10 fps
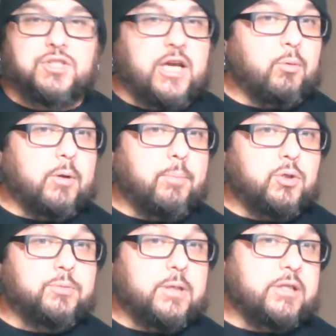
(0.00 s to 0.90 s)
Chadwick
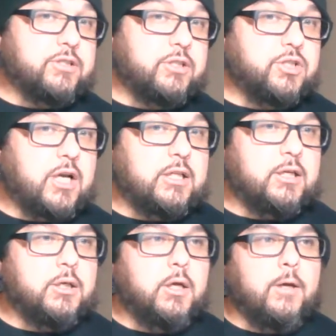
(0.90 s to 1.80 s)
Boseman as
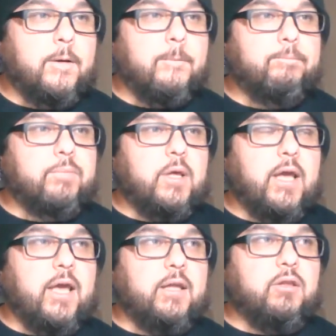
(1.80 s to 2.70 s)
T'Challa.
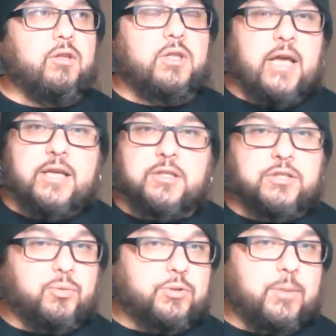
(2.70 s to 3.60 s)
And the
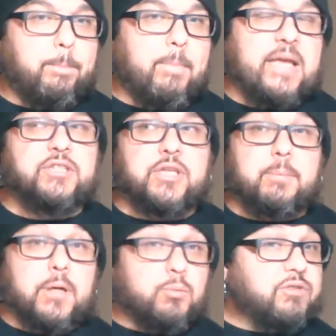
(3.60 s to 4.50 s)
likeness was
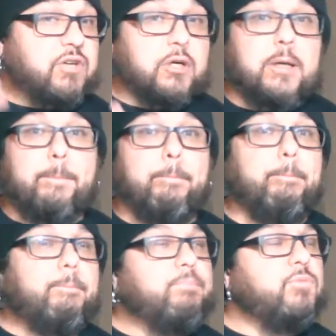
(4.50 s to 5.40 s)
amazing, but it was very,
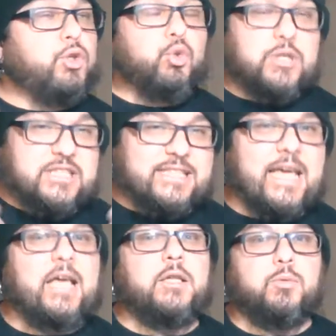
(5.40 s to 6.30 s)
you could
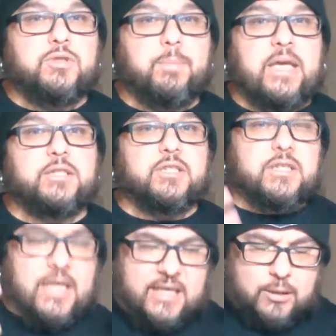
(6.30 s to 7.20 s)
tell it was
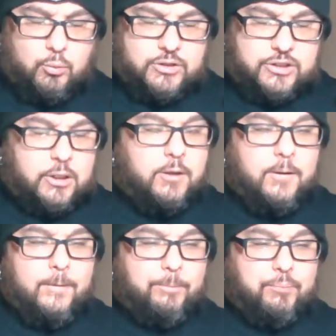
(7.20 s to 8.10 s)
painted. Like, it was,
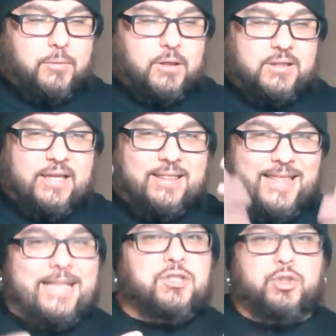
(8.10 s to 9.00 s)
like,
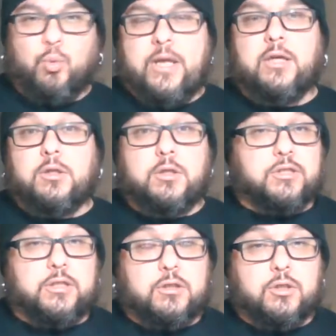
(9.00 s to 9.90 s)
that's the way it
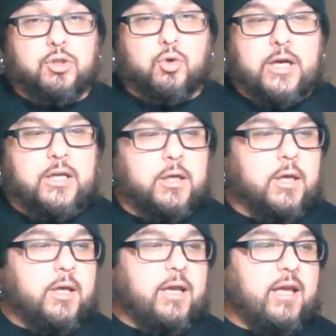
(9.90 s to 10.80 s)
looked, and it looked great.
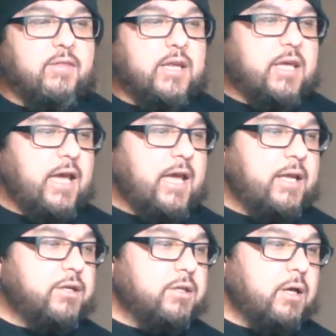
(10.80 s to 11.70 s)
And then he
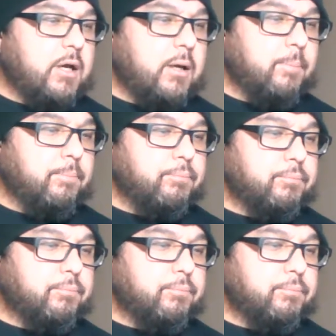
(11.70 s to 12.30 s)
had a